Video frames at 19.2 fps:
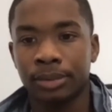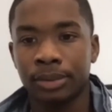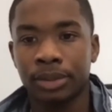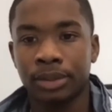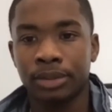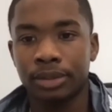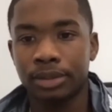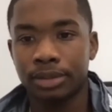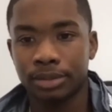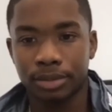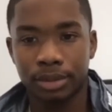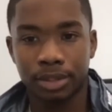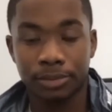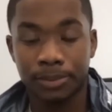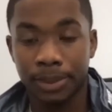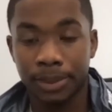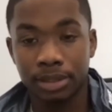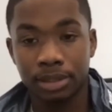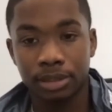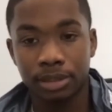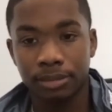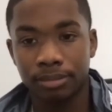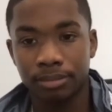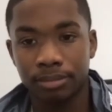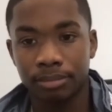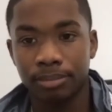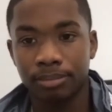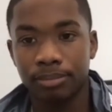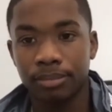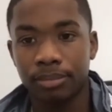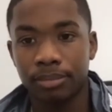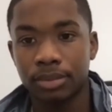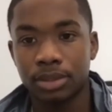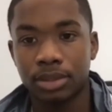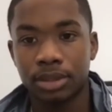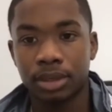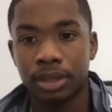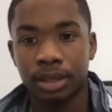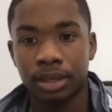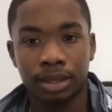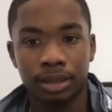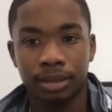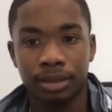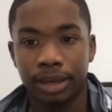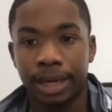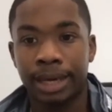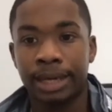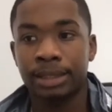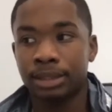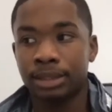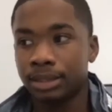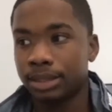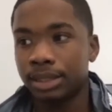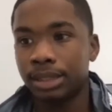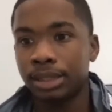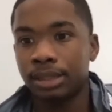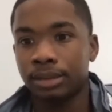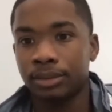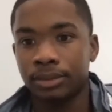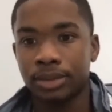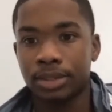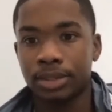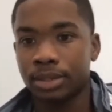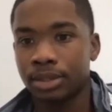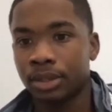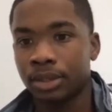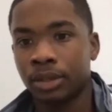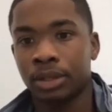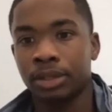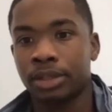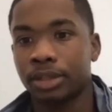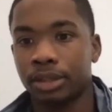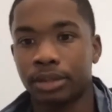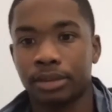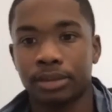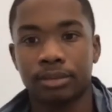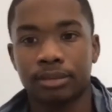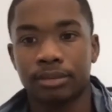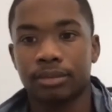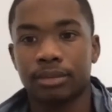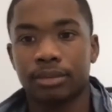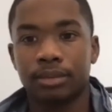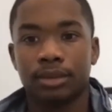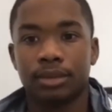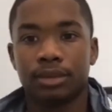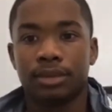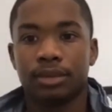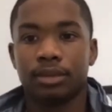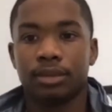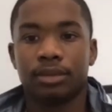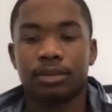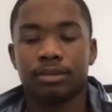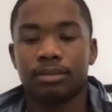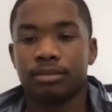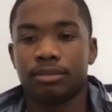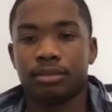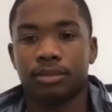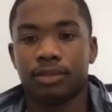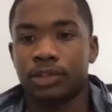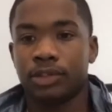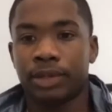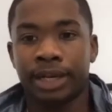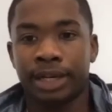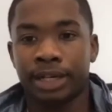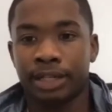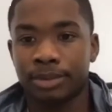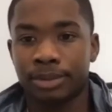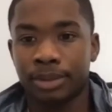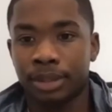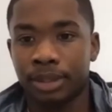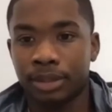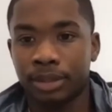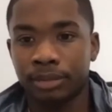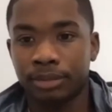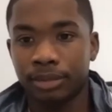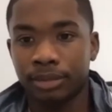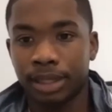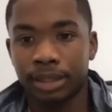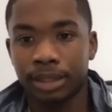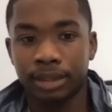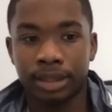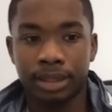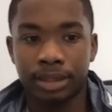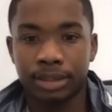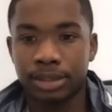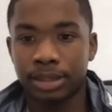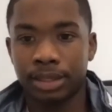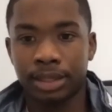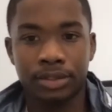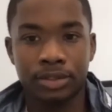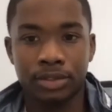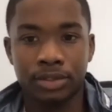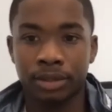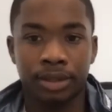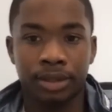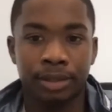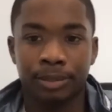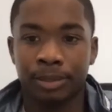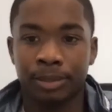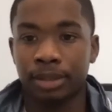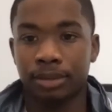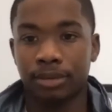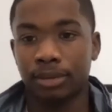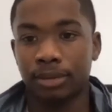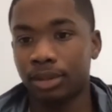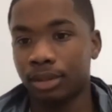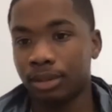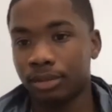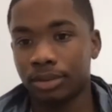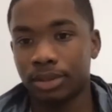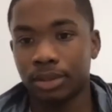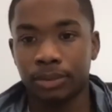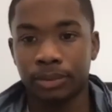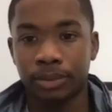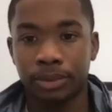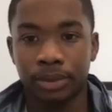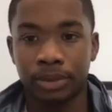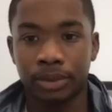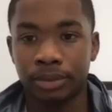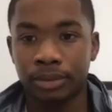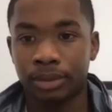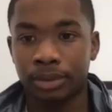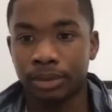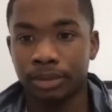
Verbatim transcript: You know, especially starting as a teen, which is hard to grasp, you know, like a lot of teenagers don't like being, you know, told what to do.